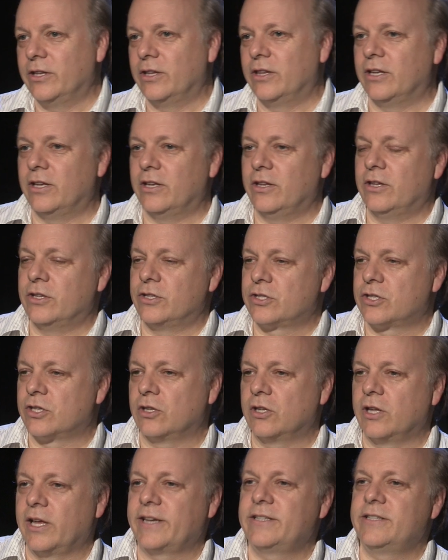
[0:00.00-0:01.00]
That the
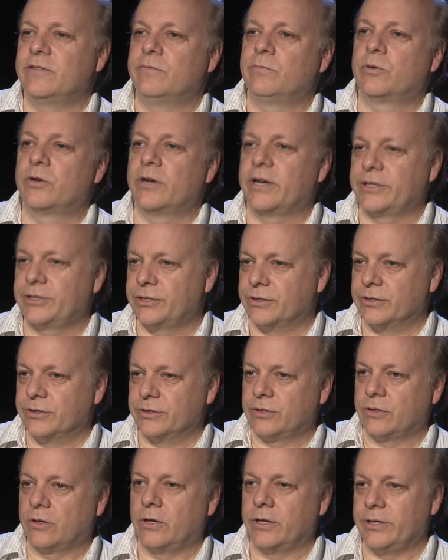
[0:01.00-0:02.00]
selective
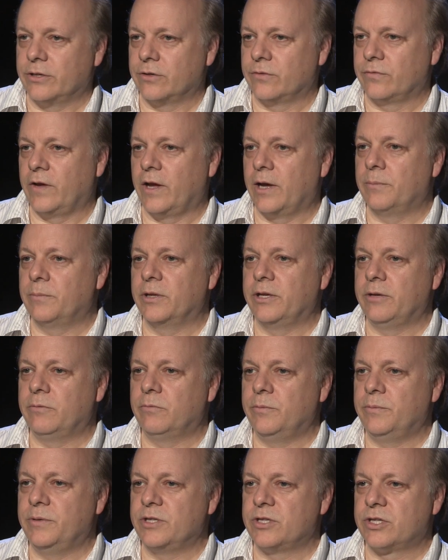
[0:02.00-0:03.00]
pressures on your family
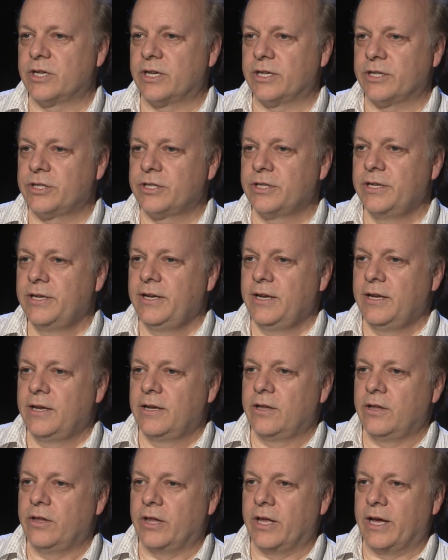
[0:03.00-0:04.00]
would be such
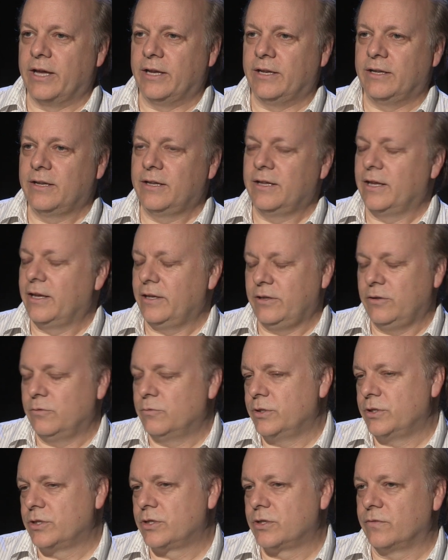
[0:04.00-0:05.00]
that you
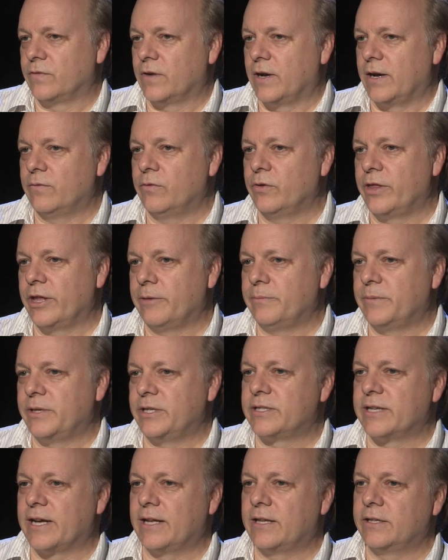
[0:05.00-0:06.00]
wouldn't survive with that
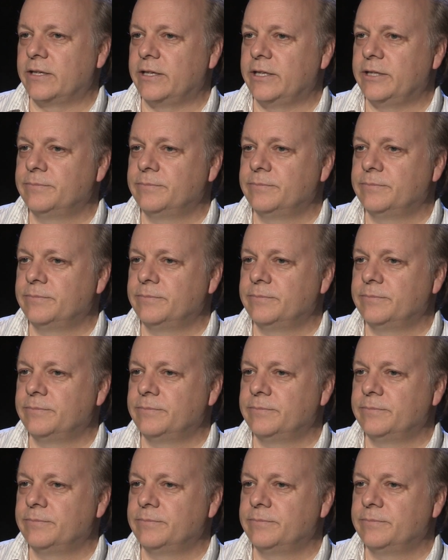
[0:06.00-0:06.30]
mentality.